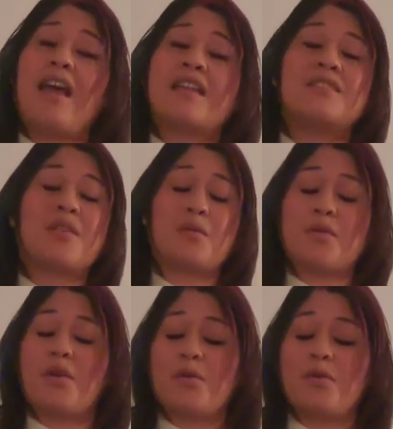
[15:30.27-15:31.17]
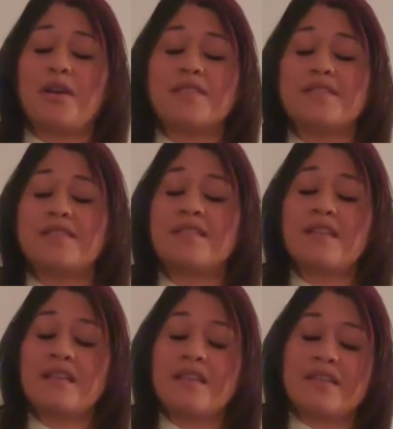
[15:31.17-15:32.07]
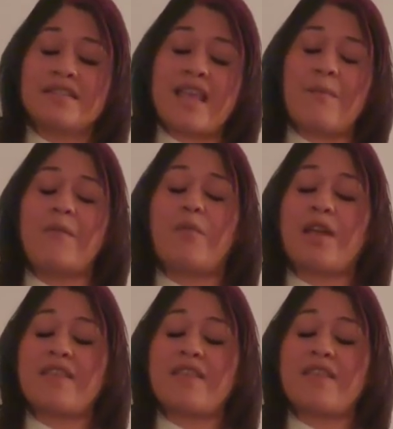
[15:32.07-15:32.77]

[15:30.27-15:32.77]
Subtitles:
I don't know who else this came up for.